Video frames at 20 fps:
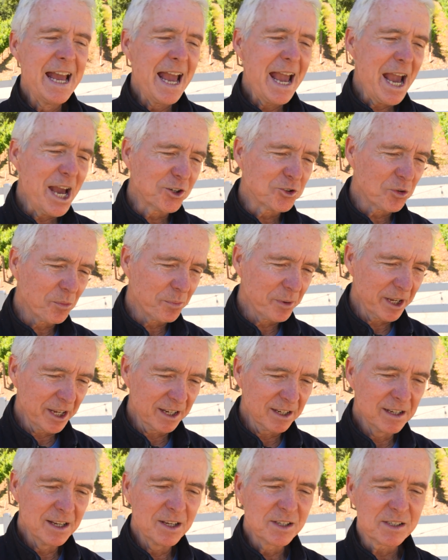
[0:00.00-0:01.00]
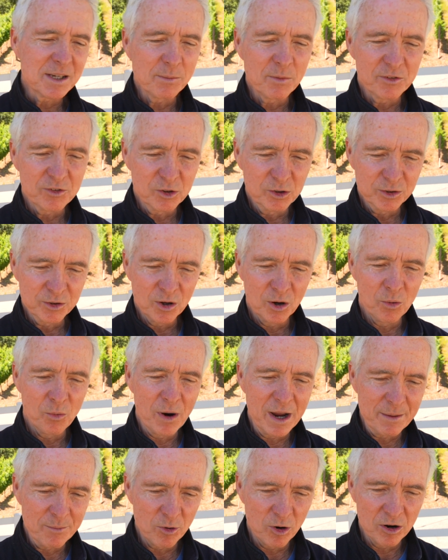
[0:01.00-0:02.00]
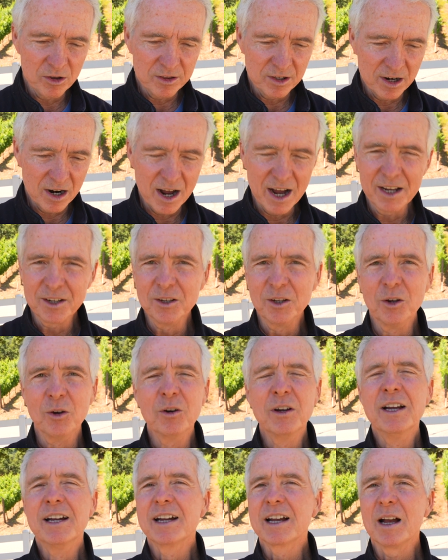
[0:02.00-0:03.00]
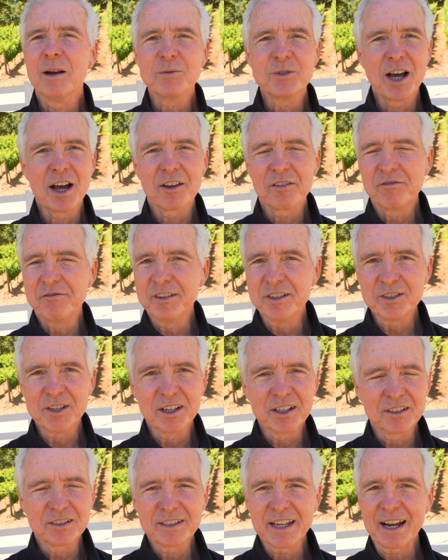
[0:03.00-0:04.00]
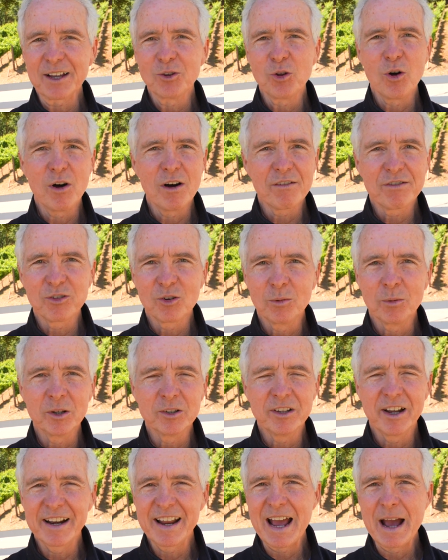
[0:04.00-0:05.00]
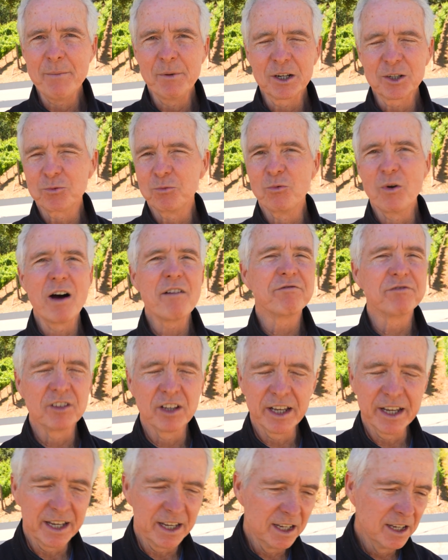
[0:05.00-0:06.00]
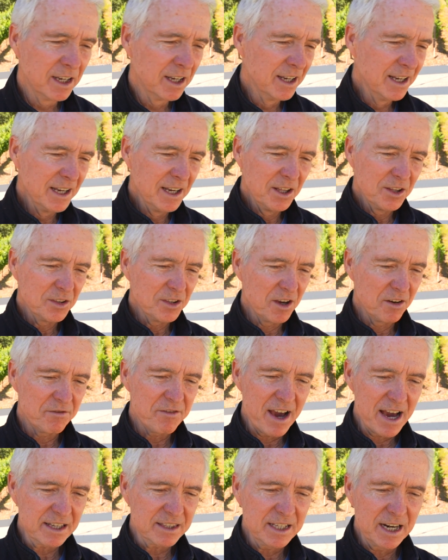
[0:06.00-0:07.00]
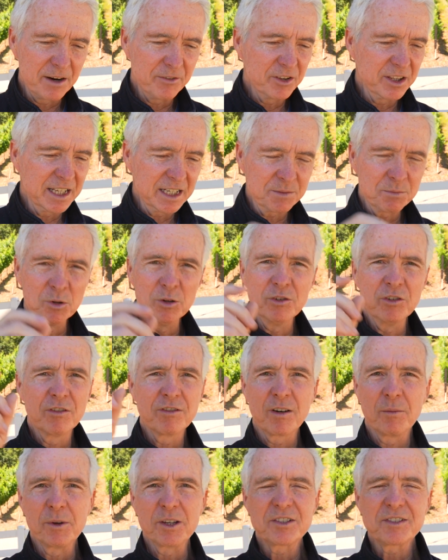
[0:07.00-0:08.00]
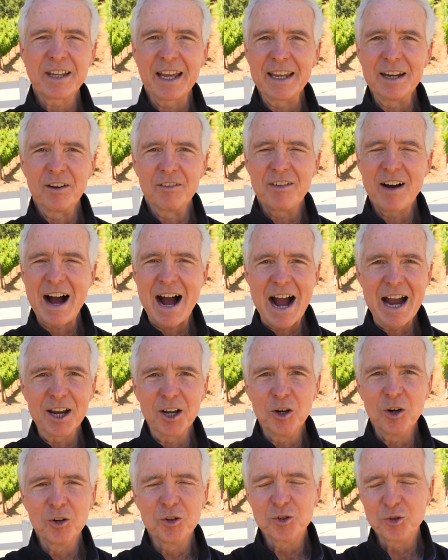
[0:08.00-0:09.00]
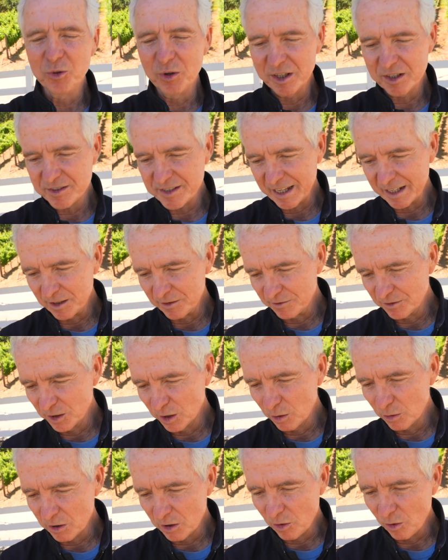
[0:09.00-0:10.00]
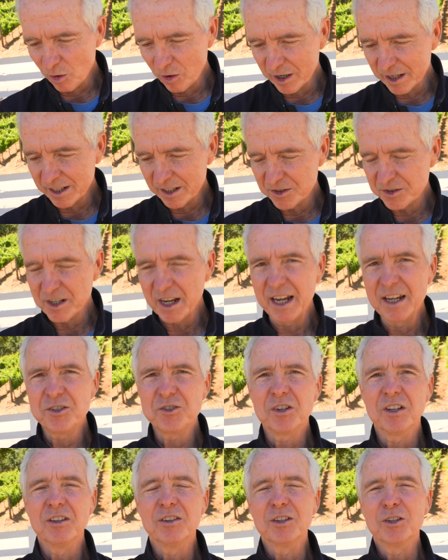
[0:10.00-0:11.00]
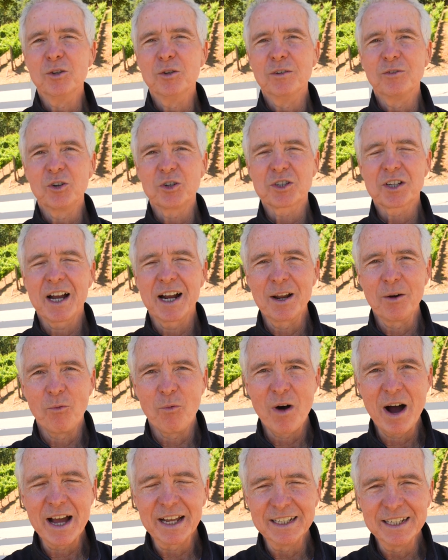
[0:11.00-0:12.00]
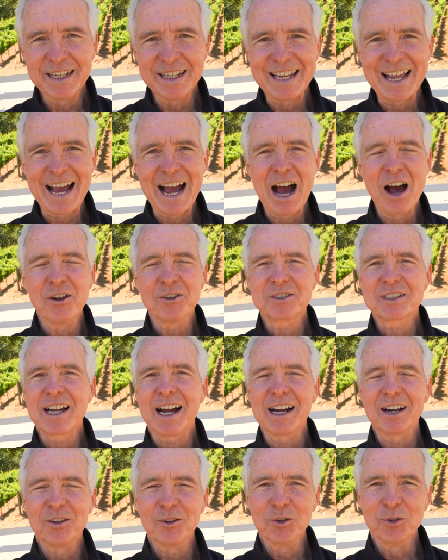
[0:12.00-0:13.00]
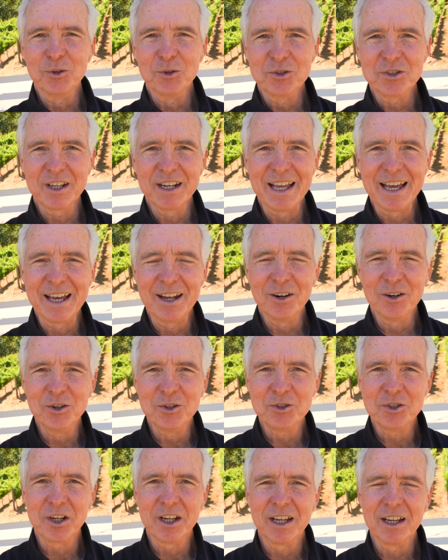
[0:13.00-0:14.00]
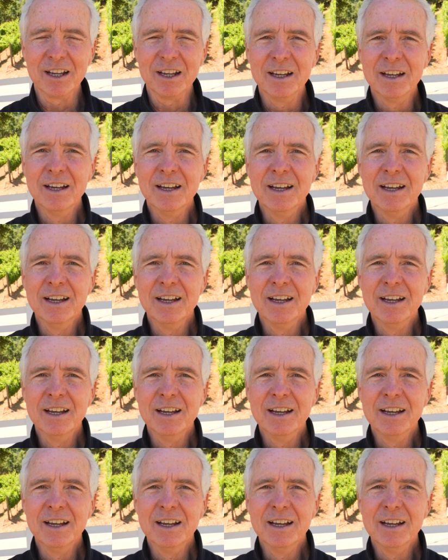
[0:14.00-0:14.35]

Entropy, some of you will know way more than I do, comes out of physics, second law of thermodynamics, roughly the fact that everything's moving from a state of higher to a state of lower organization, the universe kind of winding down, it's kind of losing energy.